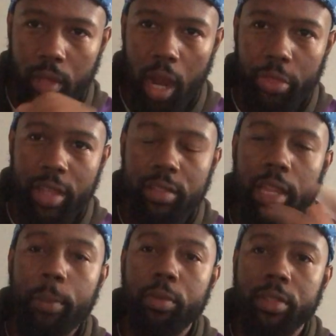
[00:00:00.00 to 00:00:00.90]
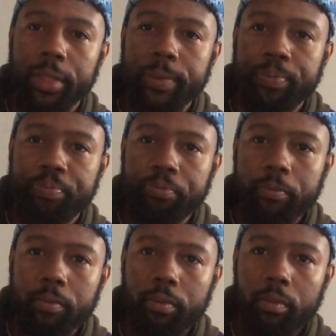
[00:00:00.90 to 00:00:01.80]
uh, that's leprosy,
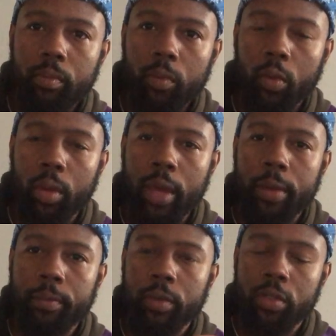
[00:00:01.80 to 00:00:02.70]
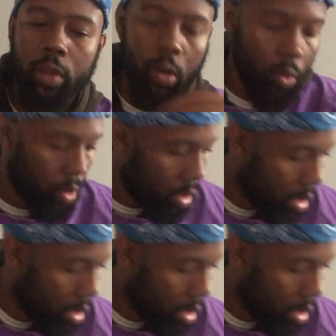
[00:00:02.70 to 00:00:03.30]
okay? So